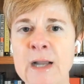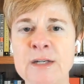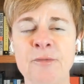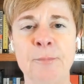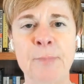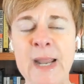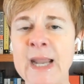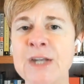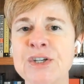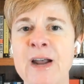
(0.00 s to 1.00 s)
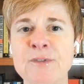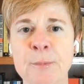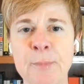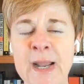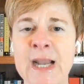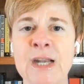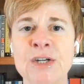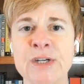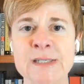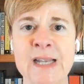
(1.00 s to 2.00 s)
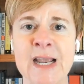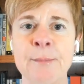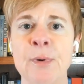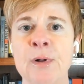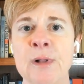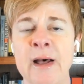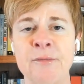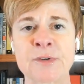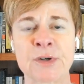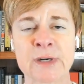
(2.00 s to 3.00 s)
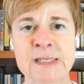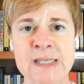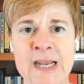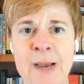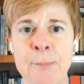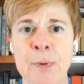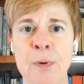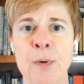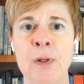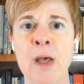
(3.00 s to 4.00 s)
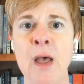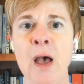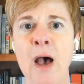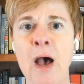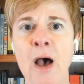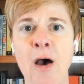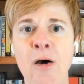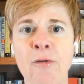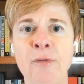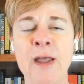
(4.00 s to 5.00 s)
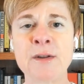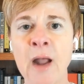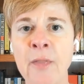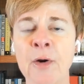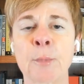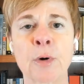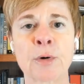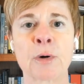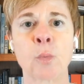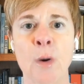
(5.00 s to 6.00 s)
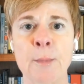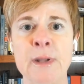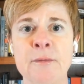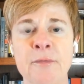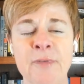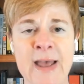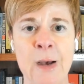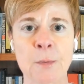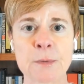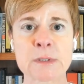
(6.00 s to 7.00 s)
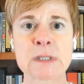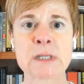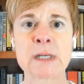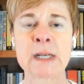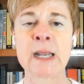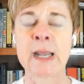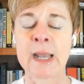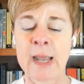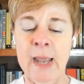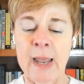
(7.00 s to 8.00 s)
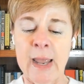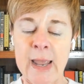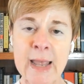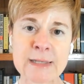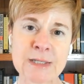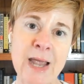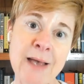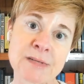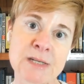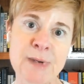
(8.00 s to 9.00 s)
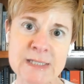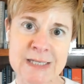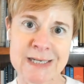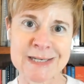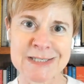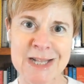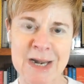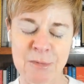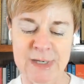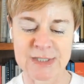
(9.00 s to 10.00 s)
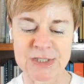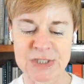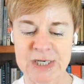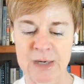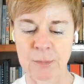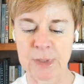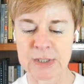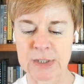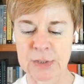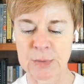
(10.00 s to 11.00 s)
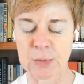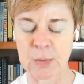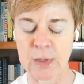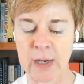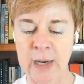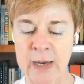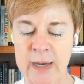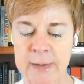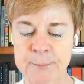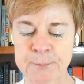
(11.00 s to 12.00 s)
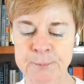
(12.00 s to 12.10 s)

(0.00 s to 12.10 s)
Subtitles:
of page after page, example after example of another murdered woman found. And I have some ideas that I wanted to share with you. The